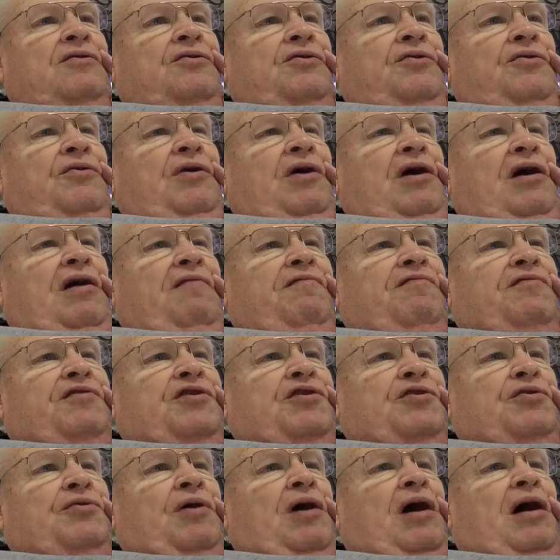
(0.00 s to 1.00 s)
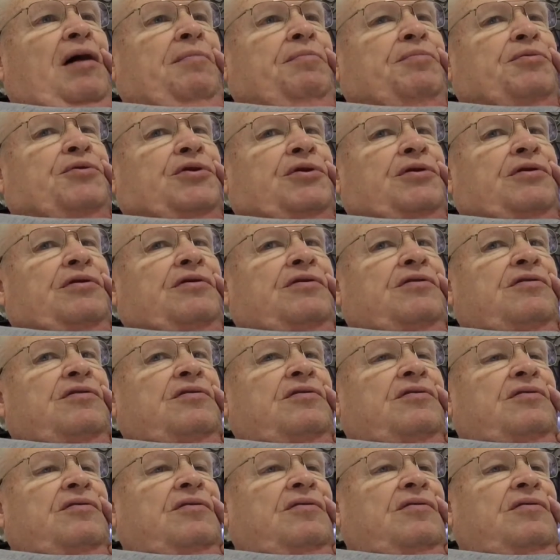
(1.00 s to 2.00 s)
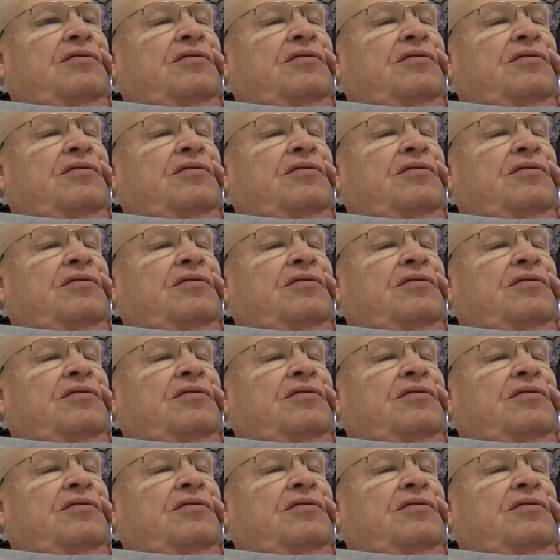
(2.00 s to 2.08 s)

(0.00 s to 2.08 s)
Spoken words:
you have two options.